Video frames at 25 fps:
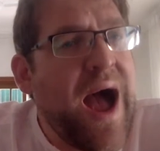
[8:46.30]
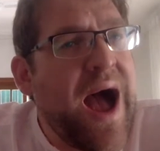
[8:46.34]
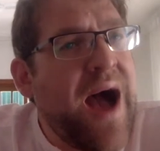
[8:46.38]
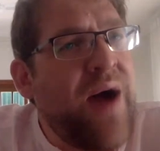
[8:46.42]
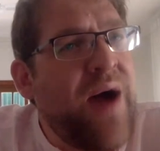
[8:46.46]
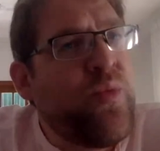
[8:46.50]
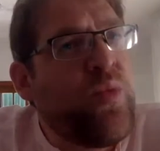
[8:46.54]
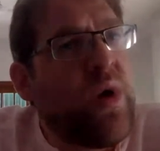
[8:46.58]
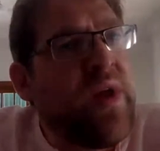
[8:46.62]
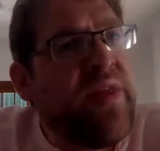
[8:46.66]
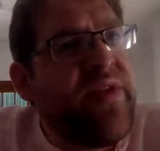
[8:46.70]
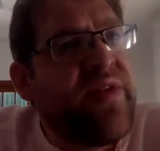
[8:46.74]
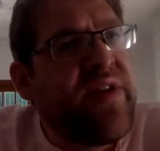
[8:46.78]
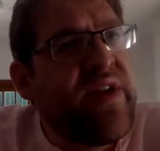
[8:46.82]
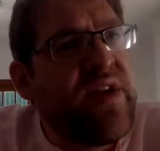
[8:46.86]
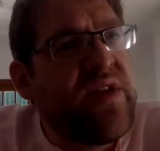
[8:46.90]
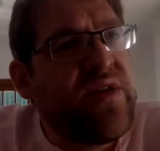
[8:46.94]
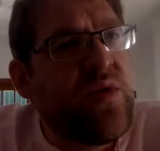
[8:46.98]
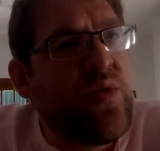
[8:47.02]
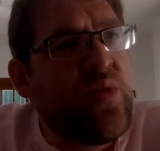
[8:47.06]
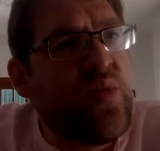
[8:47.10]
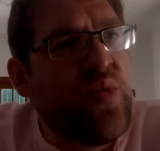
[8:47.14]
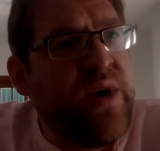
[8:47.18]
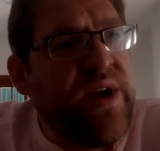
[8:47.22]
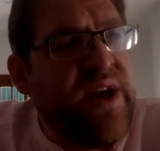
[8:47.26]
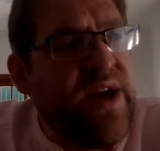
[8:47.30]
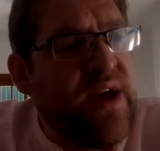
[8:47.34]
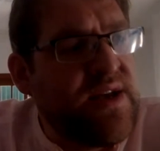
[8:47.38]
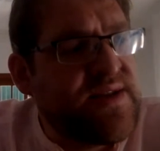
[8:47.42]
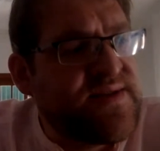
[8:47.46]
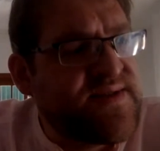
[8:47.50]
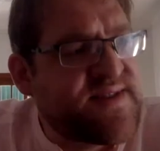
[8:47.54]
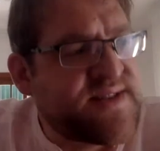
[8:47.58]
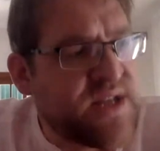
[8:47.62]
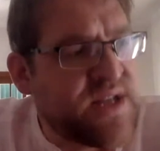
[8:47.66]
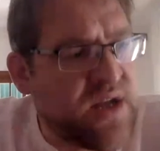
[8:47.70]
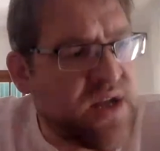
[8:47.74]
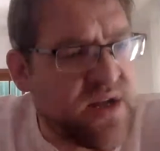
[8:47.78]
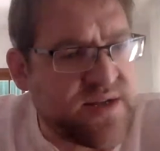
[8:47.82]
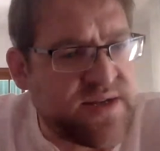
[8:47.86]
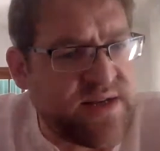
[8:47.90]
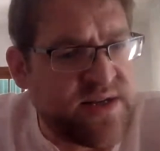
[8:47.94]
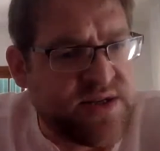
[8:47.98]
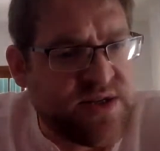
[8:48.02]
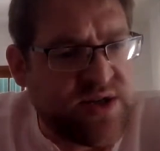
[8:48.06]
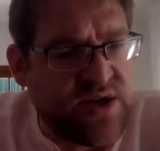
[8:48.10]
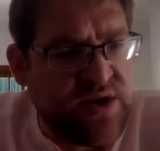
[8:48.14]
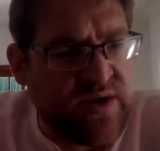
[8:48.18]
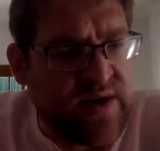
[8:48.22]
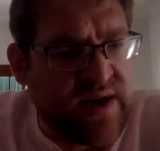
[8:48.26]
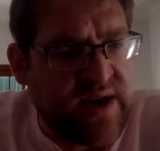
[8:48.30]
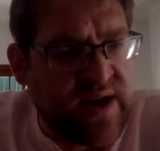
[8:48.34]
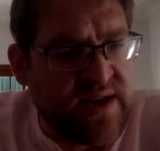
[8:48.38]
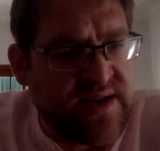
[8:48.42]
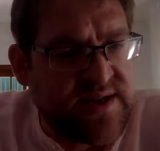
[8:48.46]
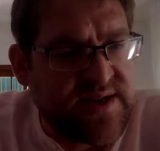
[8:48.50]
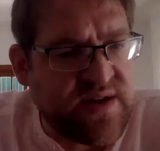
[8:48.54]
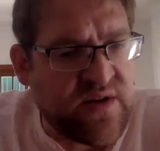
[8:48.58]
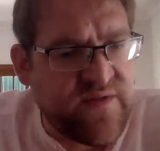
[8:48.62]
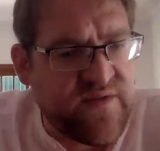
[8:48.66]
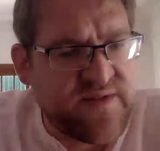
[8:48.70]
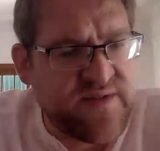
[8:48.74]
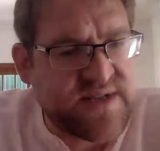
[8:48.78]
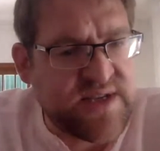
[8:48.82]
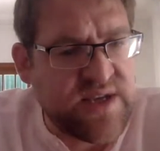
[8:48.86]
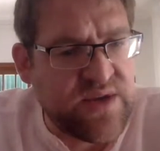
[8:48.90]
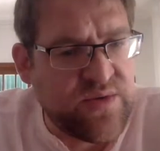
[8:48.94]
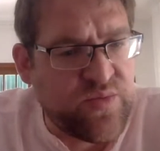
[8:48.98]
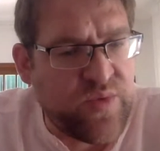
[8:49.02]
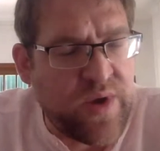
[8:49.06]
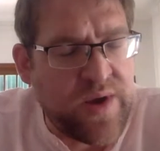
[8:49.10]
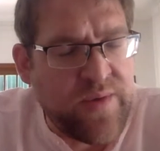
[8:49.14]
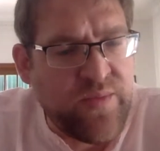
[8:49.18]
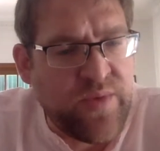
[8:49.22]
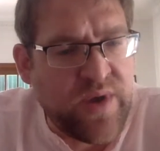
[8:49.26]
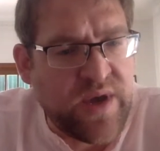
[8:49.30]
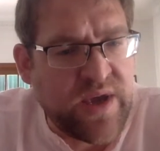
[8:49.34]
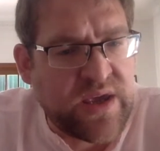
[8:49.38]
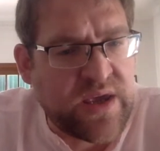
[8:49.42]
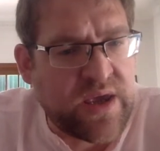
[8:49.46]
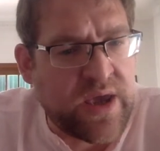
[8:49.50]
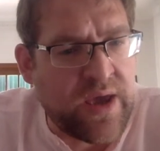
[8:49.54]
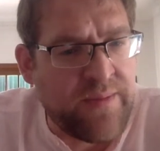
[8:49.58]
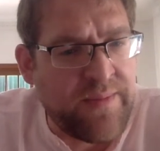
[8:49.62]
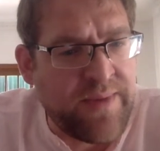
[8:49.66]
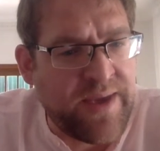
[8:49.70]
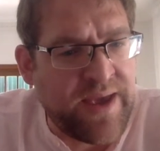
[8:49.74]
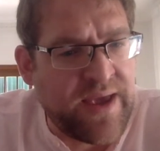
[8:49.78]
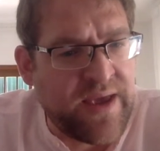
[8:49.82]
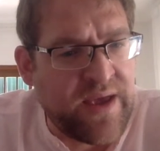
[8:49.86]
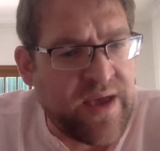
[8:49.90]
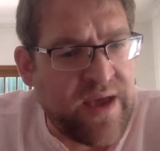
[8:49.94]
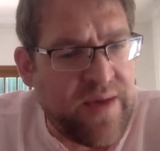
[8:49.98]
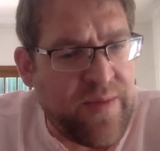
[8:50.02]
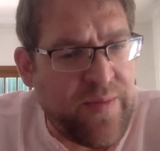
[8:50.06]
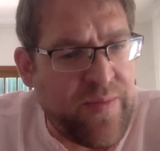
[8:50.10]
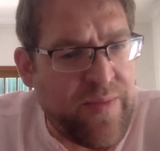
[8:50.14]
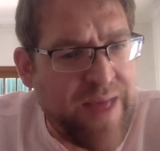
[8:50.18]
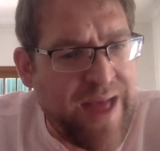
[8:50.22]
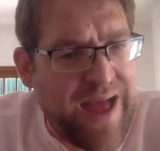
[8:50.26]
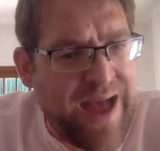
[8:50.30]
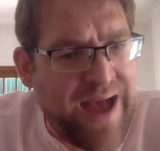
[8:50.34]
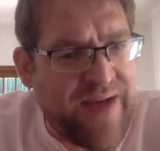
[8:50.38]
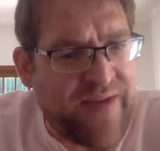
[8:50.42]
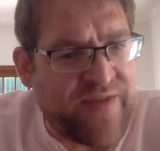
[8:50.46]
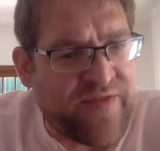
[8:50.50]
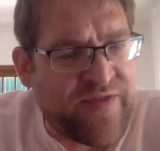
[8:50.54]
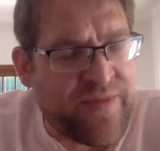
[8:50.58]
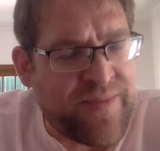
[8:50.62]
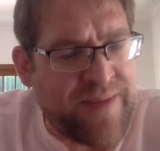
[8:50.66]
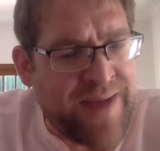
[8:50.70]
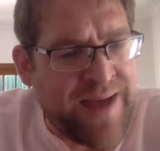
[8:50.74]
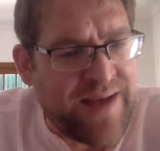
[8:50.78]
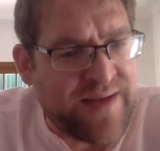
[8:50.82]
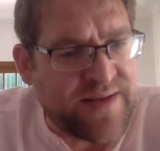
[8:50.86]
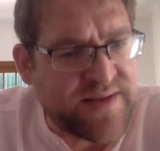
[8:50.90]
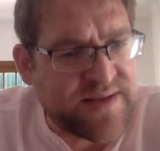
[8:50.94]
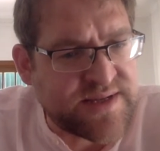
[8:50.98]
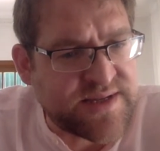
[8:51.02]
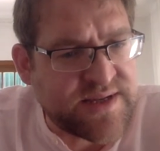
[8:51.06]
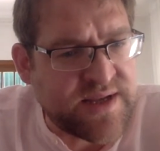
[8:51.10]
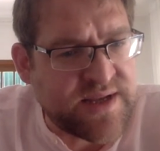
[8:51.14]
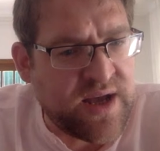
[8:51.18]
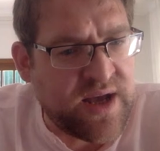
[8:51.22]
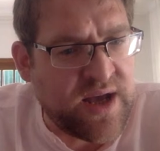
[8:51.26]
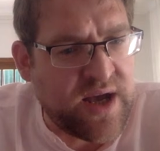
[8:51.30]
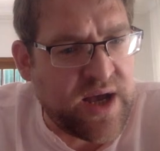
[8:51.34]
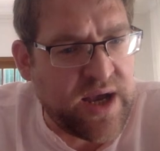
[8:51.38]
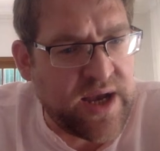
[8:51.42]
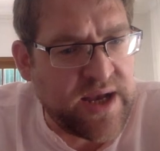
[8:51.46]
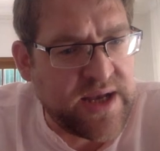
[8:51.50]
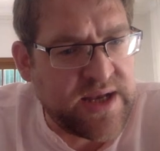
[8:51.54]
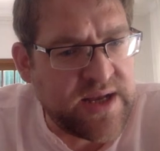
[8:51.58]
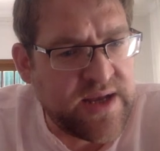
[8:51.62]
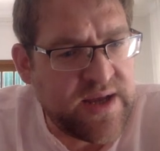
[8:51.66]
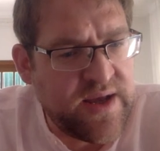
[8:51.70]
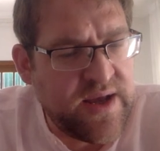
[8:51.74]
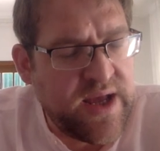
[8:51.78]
And one thing that we have started doing is, obviously when we're coming from outside,